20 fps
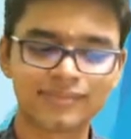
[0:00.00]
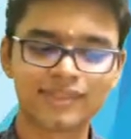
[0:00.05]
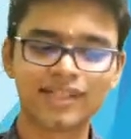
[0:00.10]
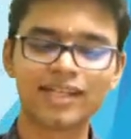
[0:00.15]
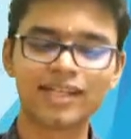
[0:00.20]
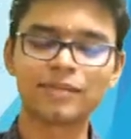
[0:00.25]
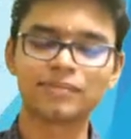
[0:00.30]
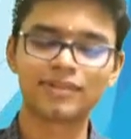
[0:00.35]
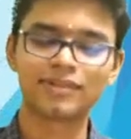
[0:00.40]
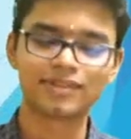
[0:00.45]

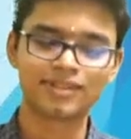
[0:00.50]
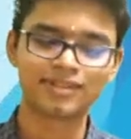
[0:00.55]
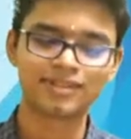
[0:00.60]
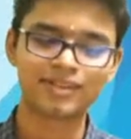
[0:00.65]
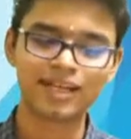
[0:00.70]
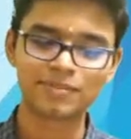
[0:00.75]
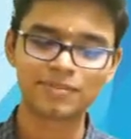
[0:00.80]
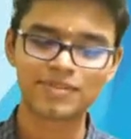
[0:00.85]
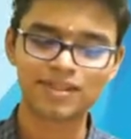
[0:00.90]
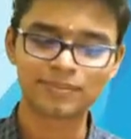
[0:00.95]
Yep,
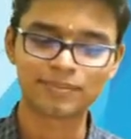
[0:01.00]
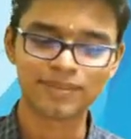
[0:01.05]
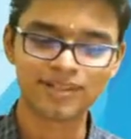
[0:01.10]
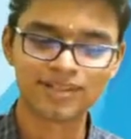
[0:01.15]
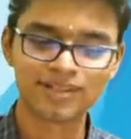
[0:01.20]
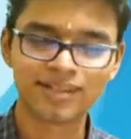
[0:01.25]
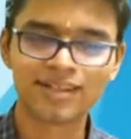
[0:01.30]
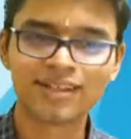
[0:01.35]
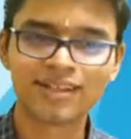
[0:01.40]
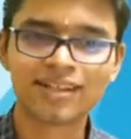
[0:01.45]
time's up.
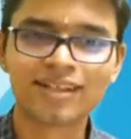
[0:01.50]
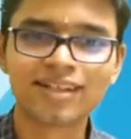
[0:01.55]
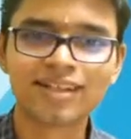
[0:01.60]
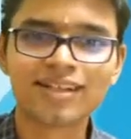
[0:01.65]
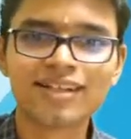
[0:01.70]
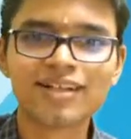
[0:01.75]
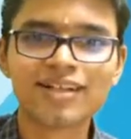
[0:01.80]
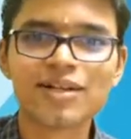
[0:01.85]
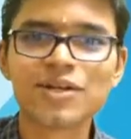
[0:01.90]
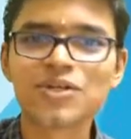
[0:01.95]

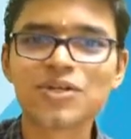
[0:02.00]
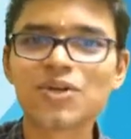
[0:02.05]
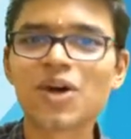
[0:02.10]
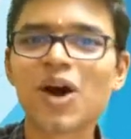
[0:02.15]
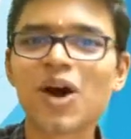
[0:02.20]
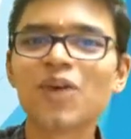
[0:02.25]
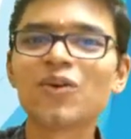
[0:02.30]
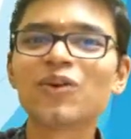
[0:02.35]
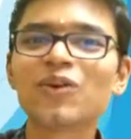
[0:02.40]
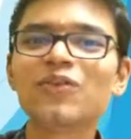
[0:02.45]
So
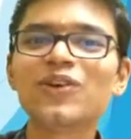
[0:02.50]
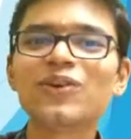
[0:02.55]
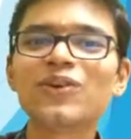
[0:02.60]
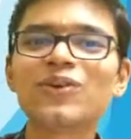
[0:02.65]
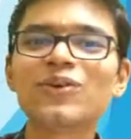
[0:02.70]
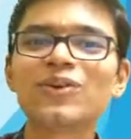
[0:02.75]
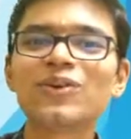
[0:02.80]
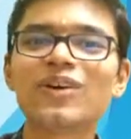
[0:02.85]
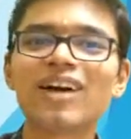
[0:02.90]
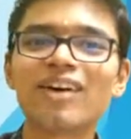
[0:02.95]
how would
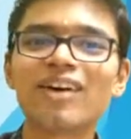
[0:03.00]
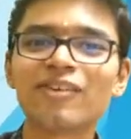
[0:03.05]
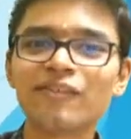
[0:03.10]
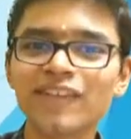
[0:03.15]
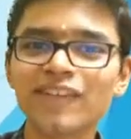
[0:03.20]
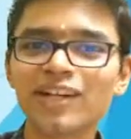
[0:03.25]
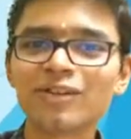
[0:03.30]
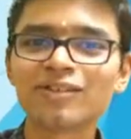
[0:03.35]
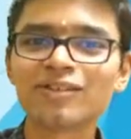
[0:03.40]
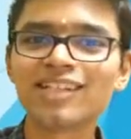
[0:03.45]

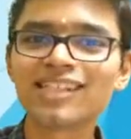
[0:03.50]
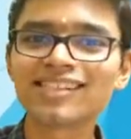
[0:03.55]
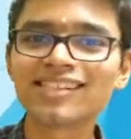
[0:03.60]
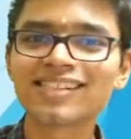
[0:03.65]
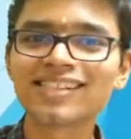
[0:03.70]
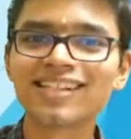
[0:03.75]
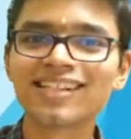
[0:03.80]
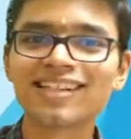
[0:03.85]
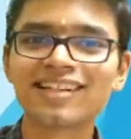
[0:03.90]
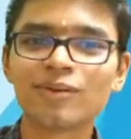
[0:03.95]
we do this?